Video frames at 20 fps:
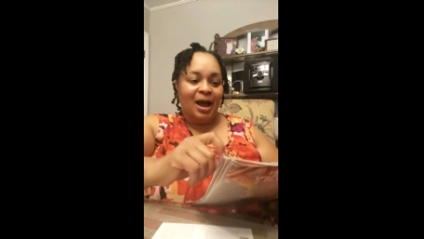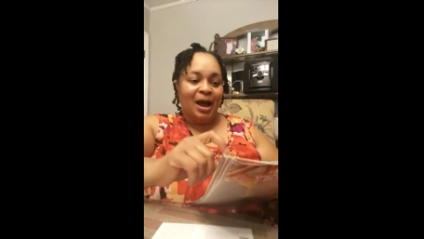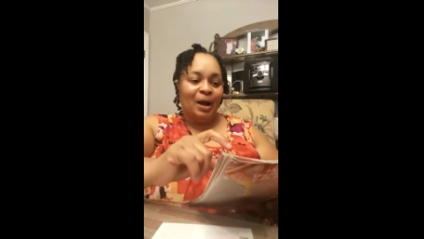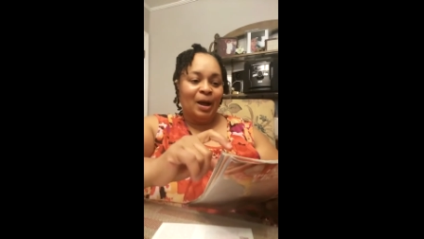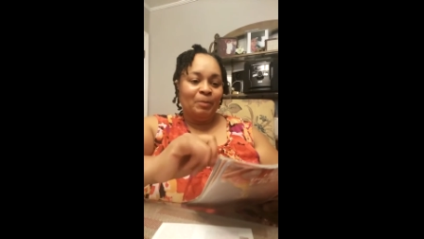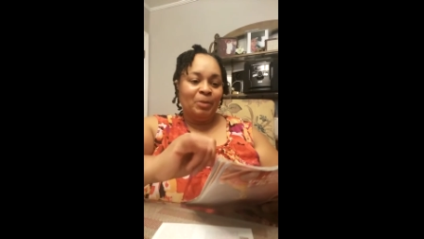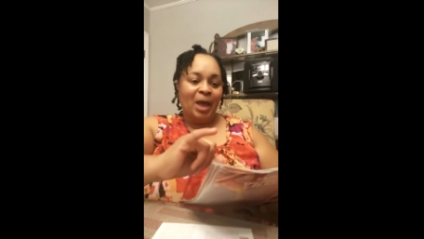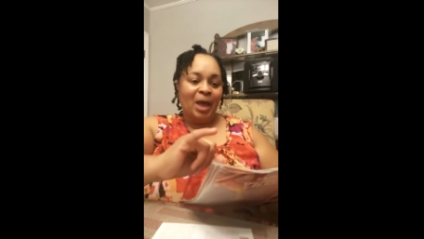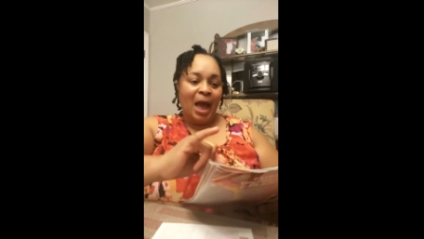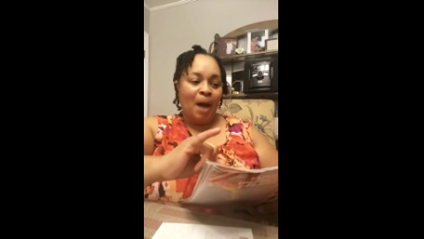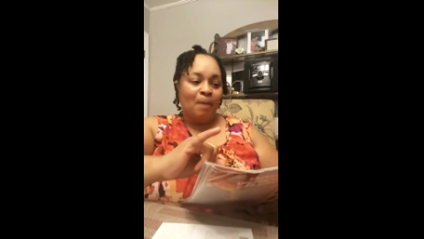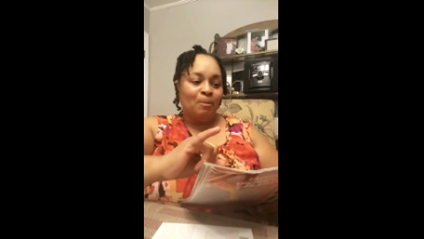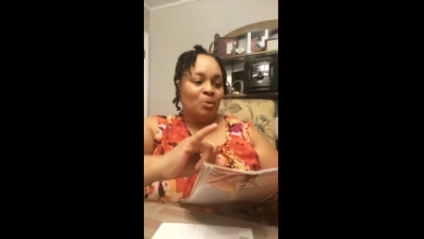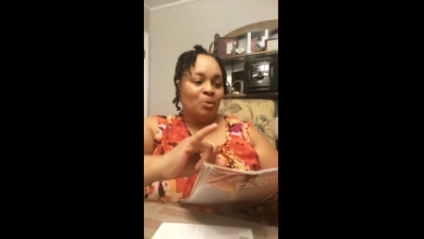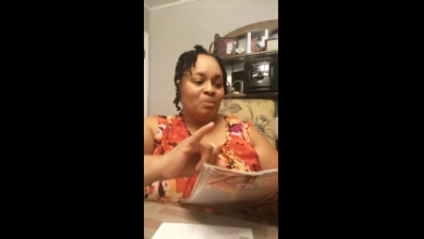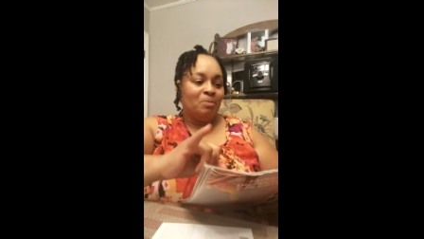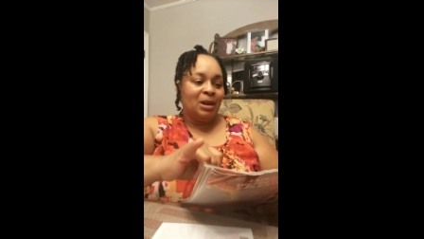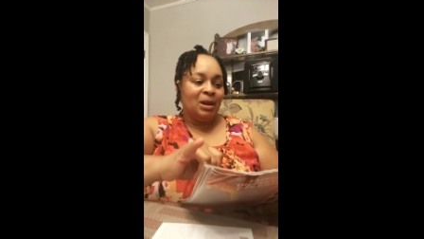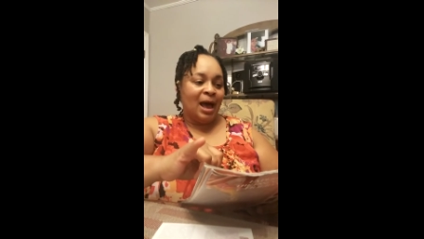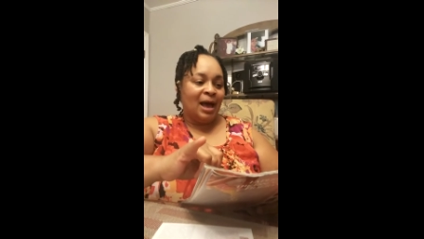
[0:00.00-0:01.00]
Um, the
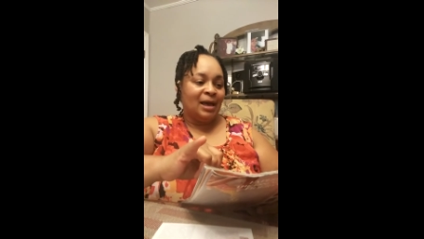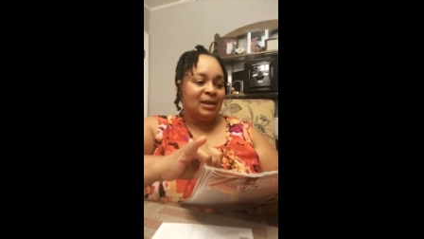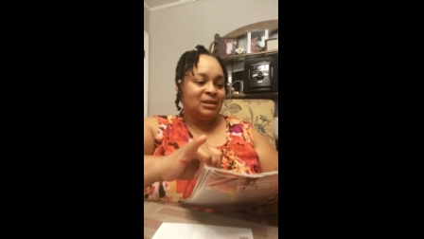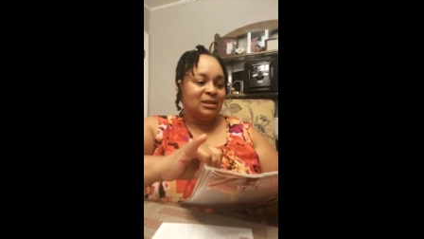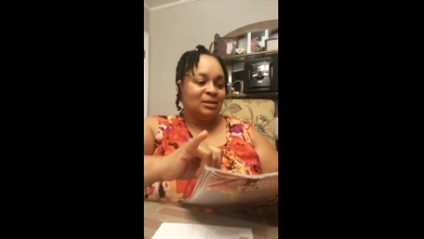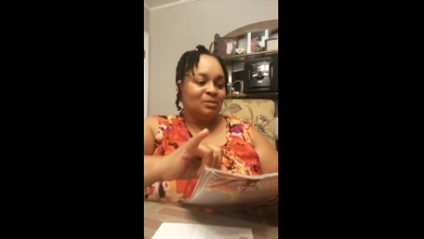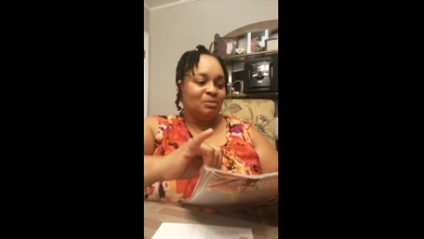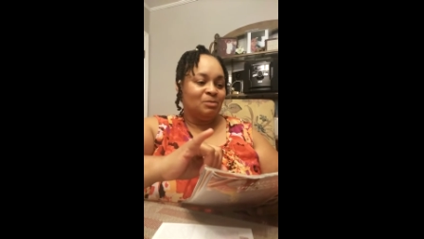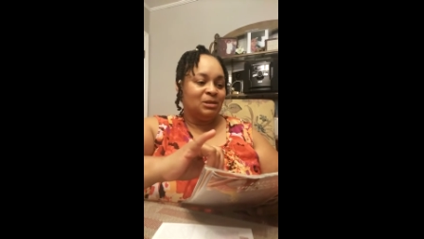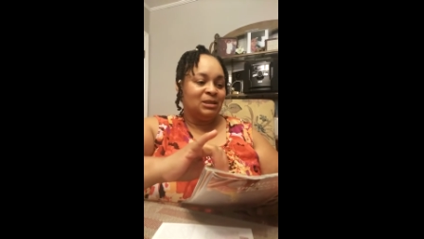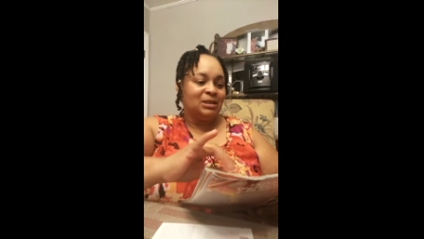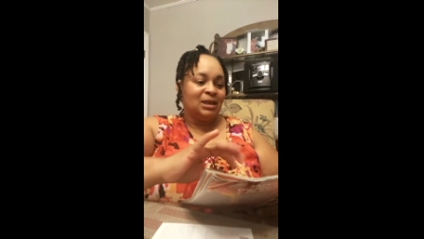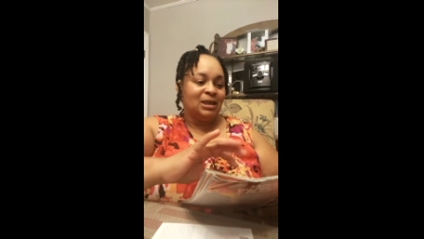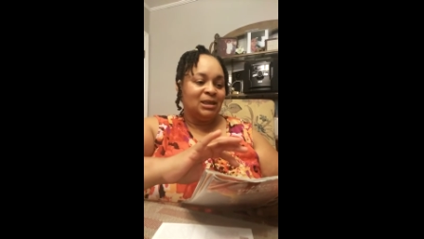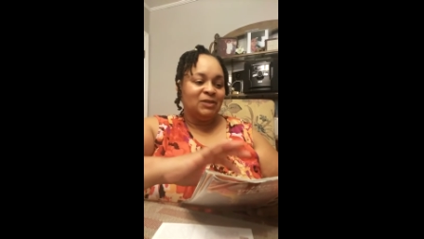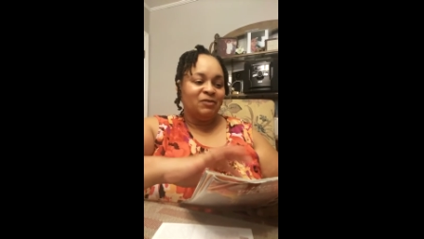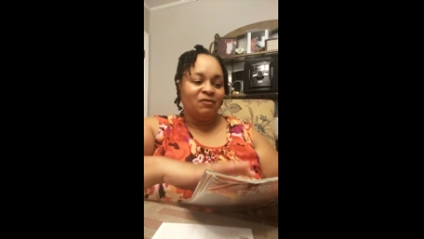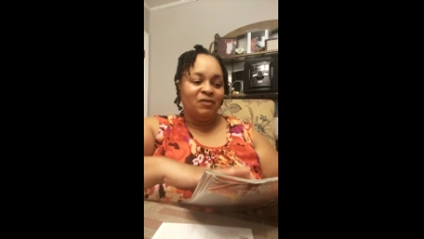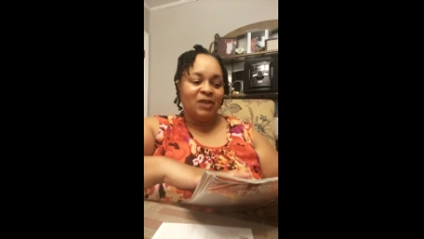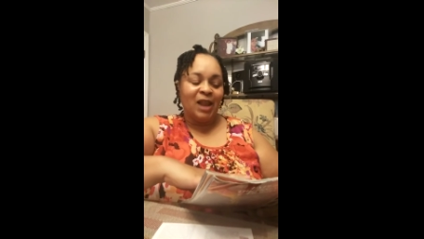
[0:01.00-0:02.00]
apple blossom, it
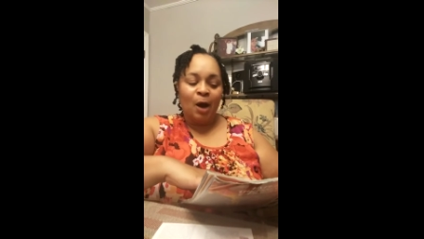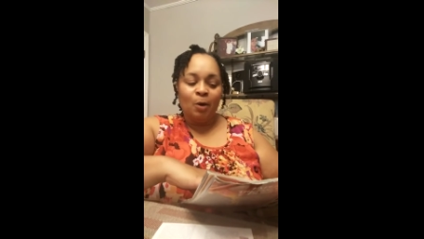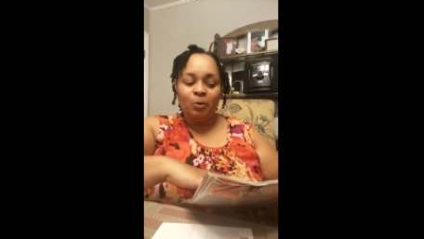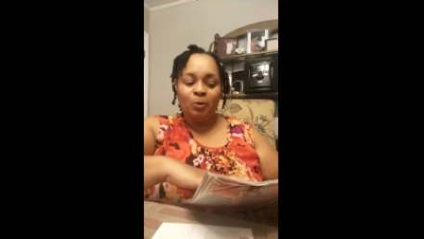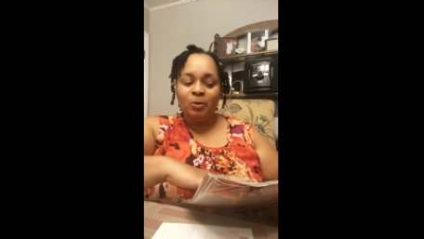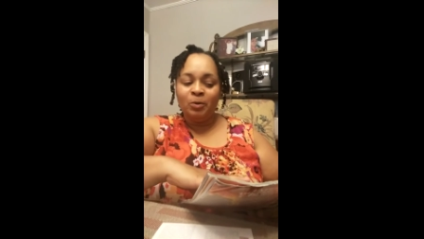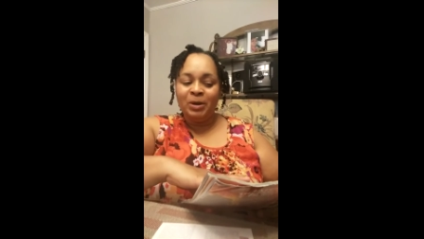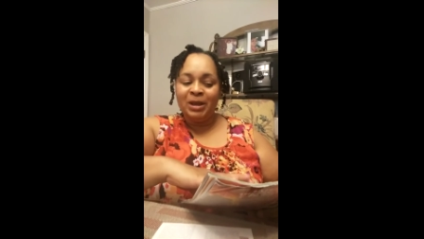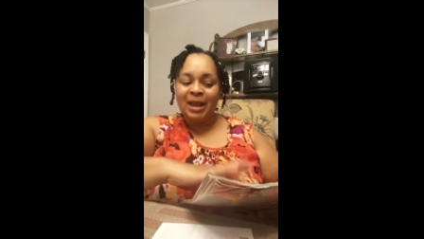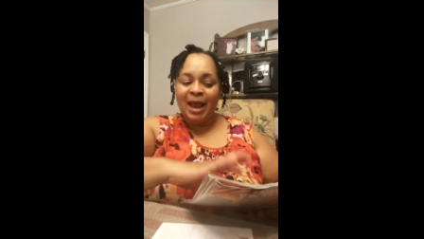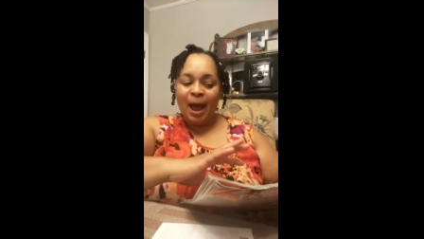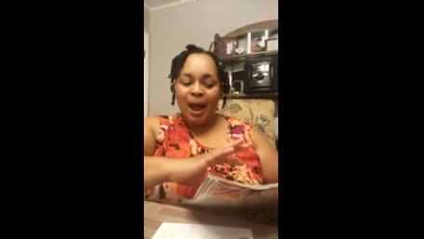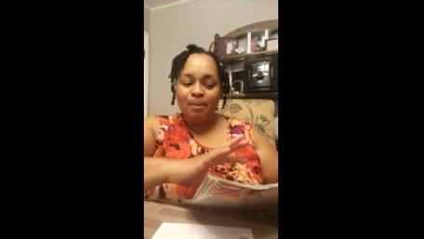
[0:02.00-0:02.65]
says flowering